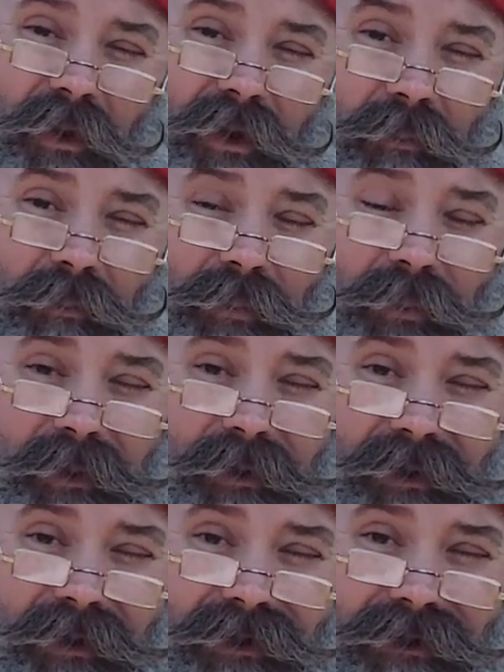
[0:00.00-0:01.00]
or a
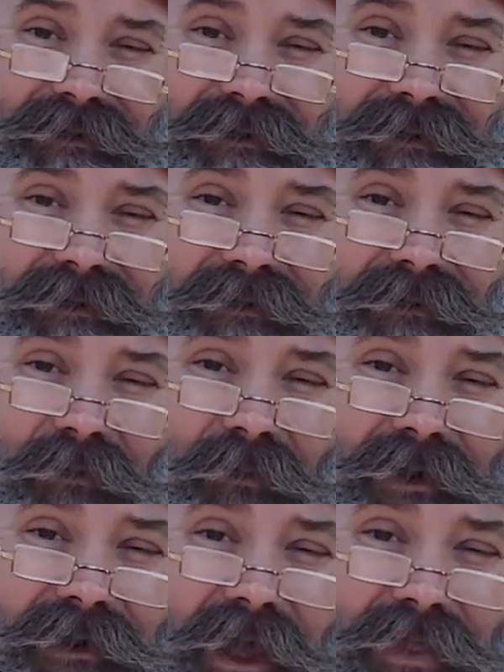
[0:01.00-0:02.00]
bird
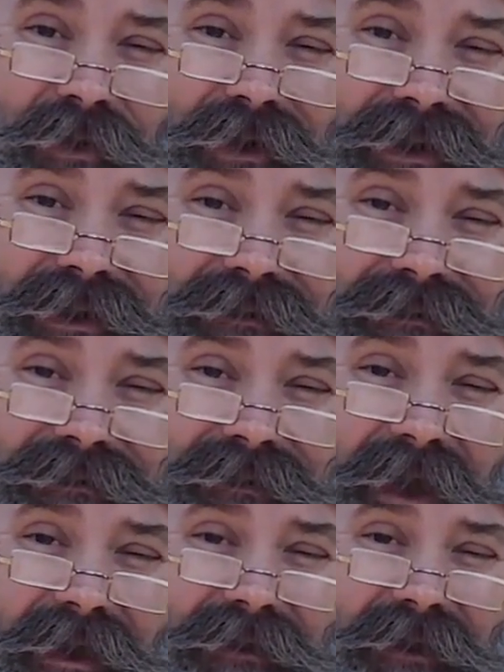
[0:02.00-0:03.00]
or another
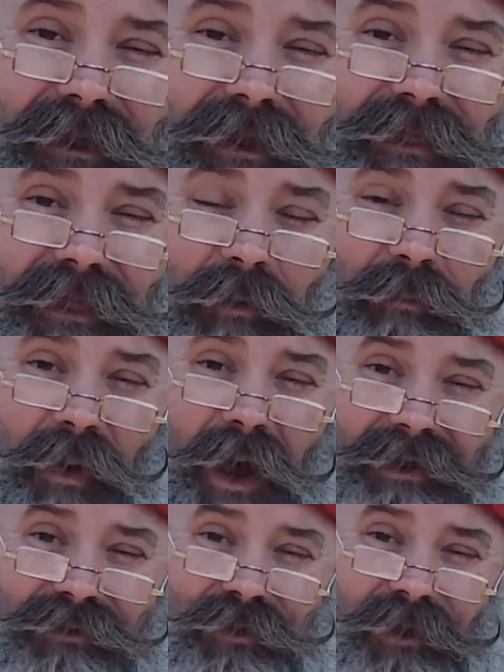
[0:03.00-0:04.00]
insect that
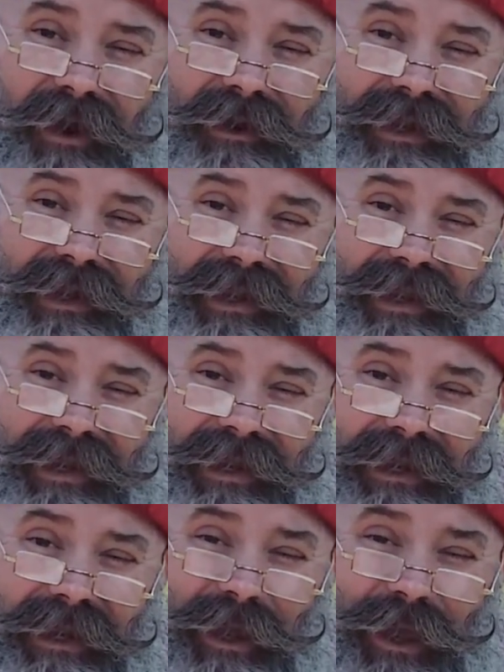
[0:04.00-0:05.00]
might try to
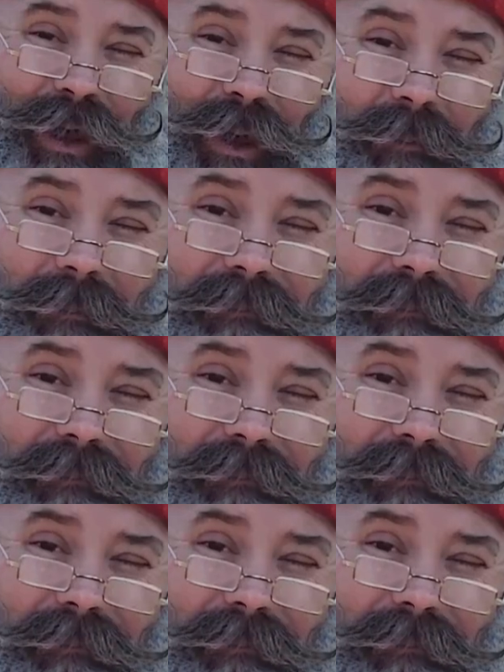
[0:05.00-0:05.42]
eat him.